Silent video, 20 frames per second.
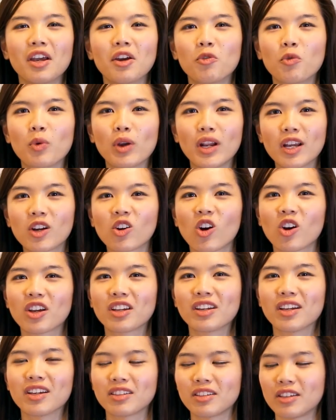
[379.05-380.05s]
Really
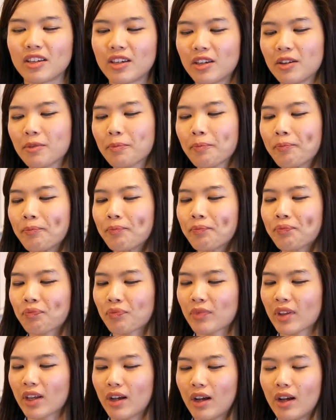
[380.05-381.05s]
coconutty.
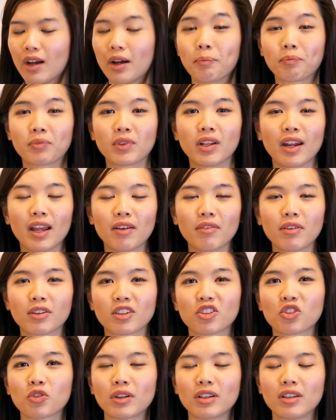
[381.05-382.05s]
The level
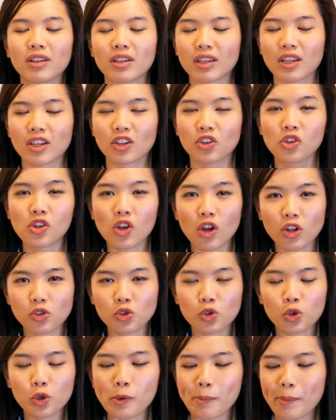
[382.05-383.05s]
of sweetness is
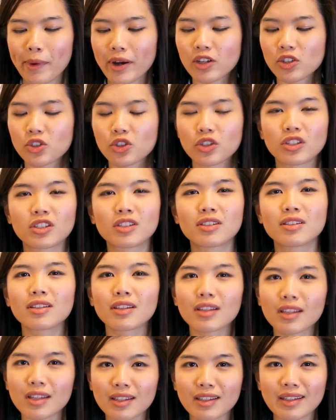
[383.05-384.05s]
not too much,
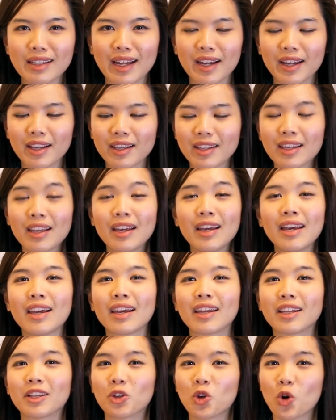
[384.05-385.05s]
just nice.
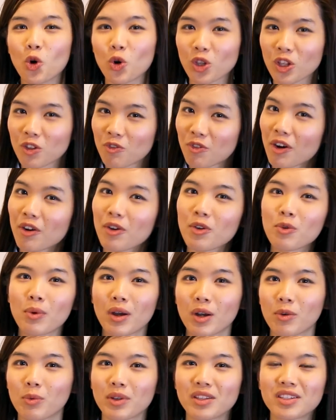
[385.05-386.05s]
It goes very
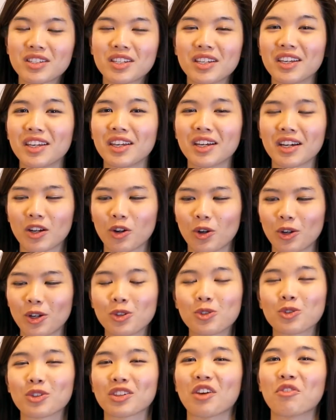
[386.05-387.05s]
well with tea,
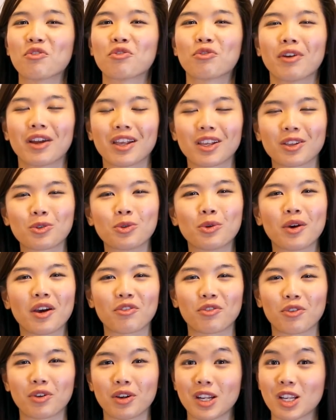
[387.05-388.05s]
according to some friends who
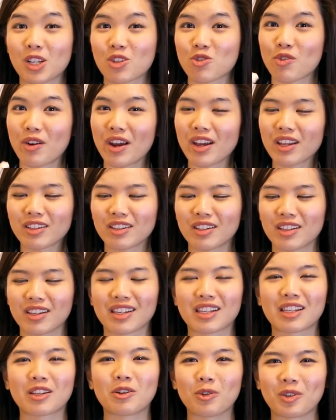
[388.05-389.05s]
have already tried
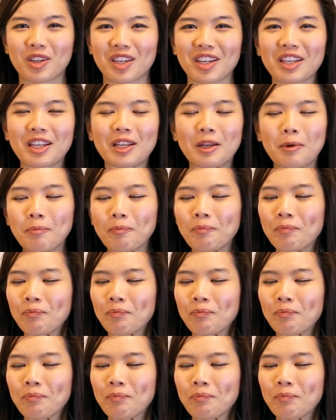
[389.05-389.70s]
these cookies.